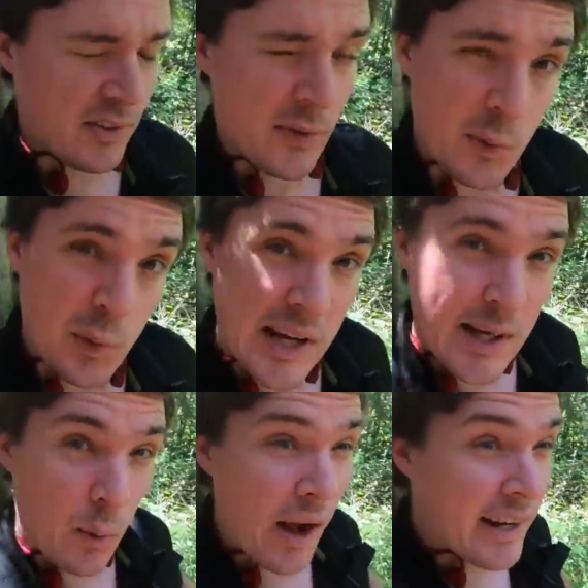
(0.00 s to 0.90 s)

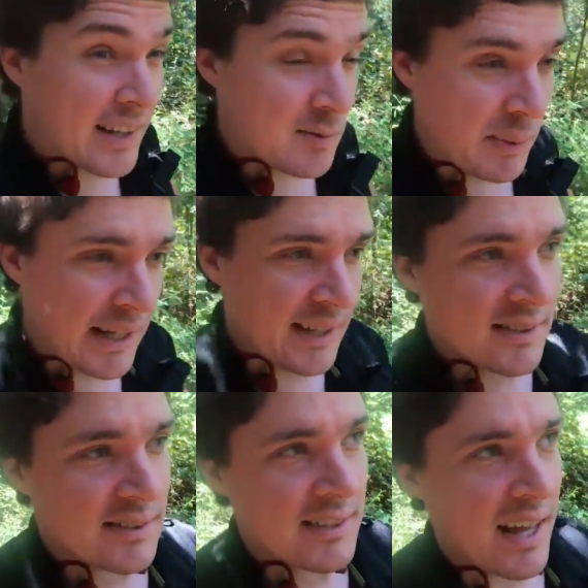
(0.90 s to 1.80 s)
three weddings being
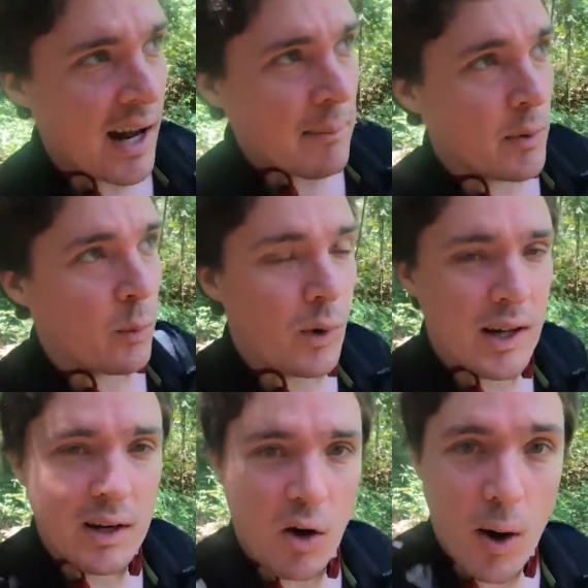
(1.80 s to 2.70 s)
set up and
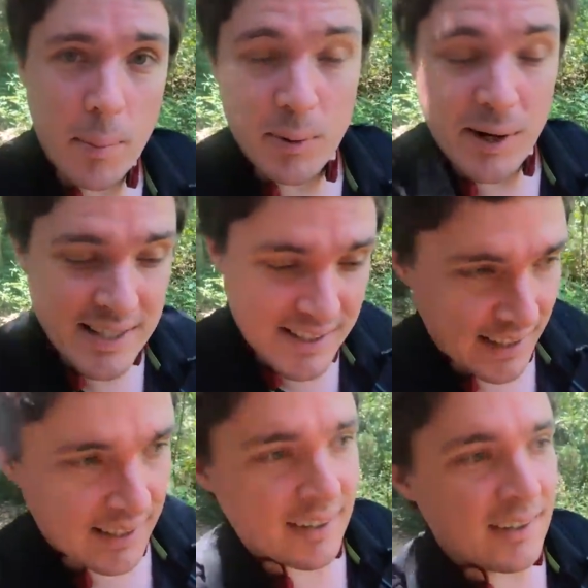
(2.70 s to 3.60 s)
one operating.